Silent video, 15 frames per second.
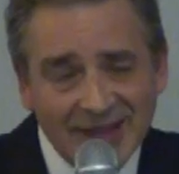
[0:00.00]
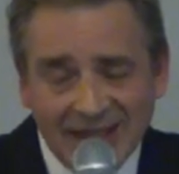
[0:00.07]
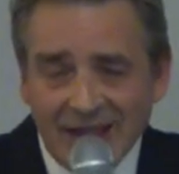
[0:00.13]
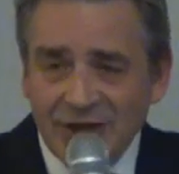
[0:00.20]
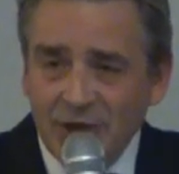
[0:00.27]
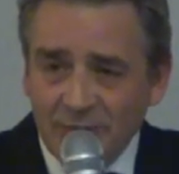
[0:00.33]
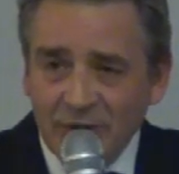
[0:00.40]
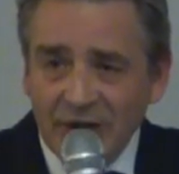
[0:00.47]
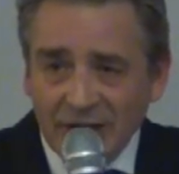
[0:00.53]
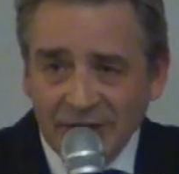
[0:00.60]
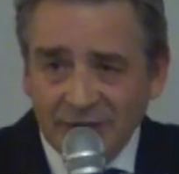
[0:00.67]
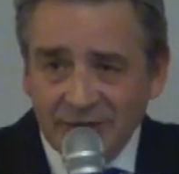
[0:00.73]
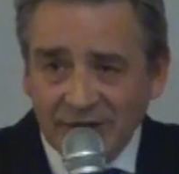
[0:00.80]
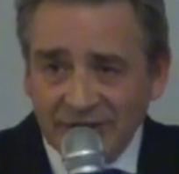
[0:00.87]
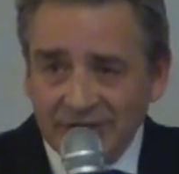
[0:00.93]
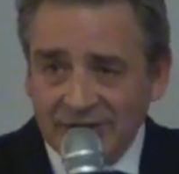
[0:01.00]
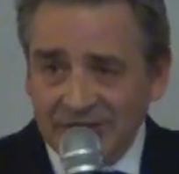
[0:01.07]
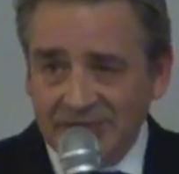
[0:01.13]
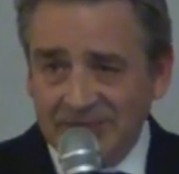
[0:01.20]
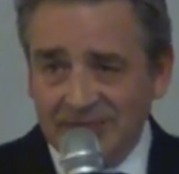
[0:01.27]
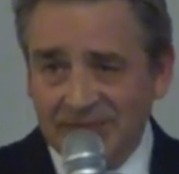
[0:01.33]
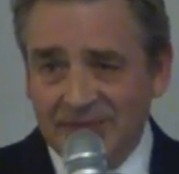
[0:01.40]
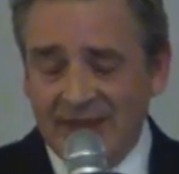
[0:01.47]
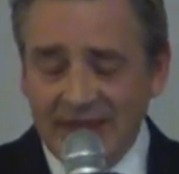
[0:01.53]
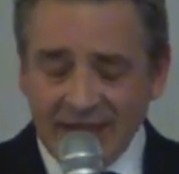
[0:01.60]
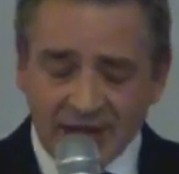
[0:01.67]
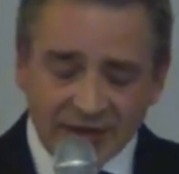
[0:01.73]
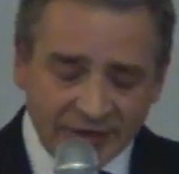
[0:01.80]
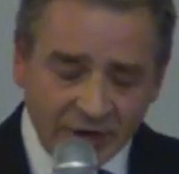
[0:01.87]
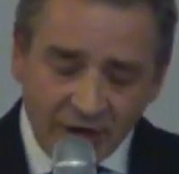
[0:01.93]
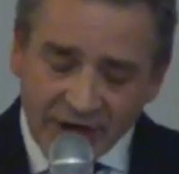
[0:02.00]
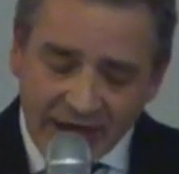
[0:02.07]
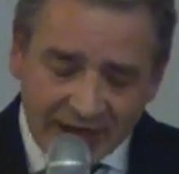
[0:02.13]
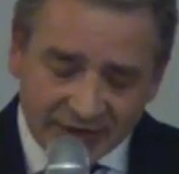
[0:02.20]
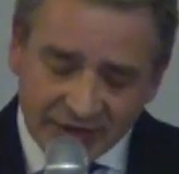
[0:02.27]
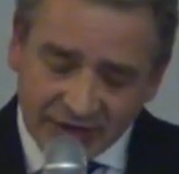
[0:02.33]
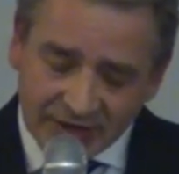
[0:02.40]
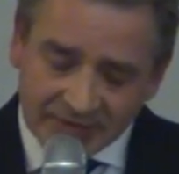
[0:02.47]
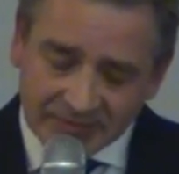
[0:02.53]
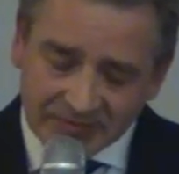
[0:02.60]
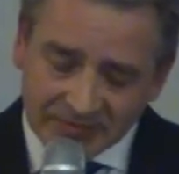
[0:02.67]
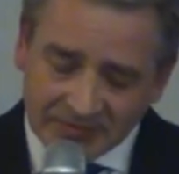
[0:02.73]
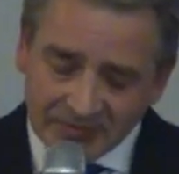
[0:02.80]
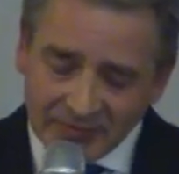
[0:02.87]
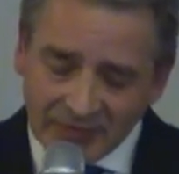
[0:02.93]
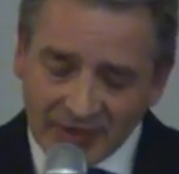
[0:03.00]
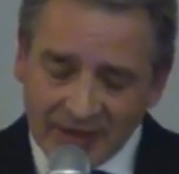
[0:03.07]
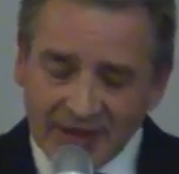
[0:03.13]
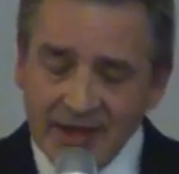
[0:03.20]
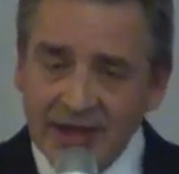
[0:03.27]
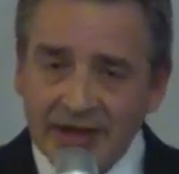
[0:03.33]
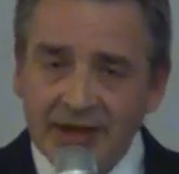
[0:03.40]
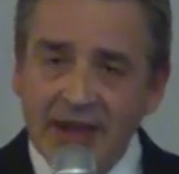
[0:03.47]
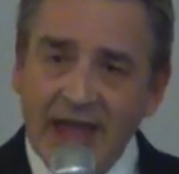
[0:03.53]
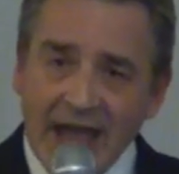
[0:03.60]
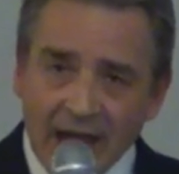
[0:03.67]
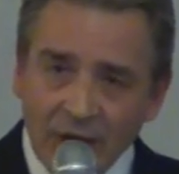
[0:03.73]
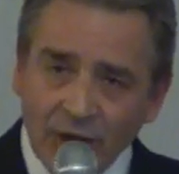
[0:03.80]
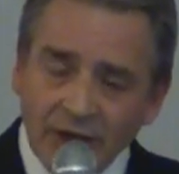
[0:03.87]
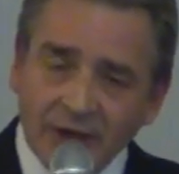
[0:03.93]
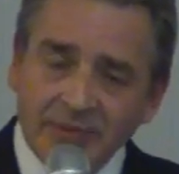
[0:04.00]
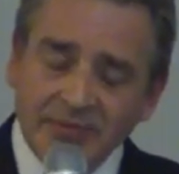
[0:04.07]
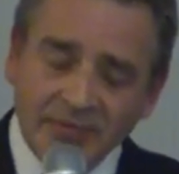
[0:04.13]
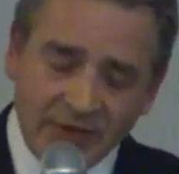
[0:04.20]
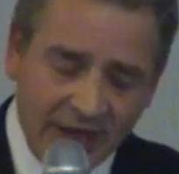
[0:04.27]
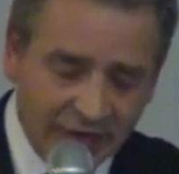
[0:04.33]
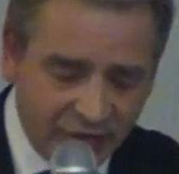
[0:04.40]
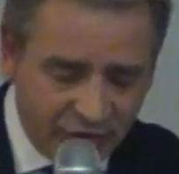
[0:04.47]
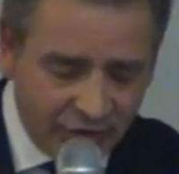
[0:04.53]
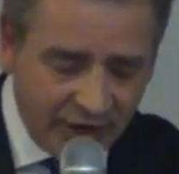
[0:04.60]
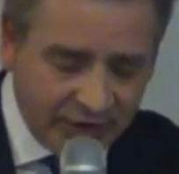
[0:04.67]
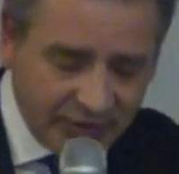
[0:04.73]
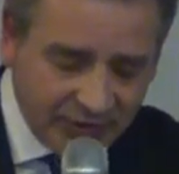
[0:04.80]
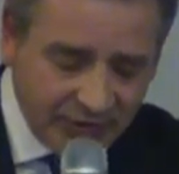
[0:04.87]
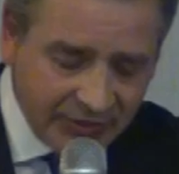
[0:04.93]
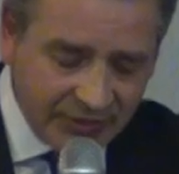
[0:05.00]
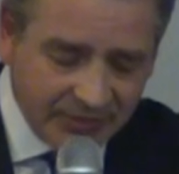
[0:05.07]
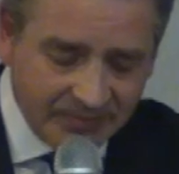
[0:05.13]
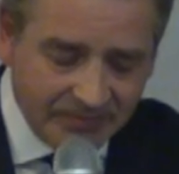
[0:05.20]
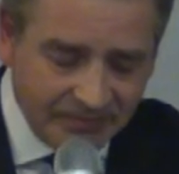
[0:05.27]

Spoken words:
Can you believe this? He is not acting in our interests.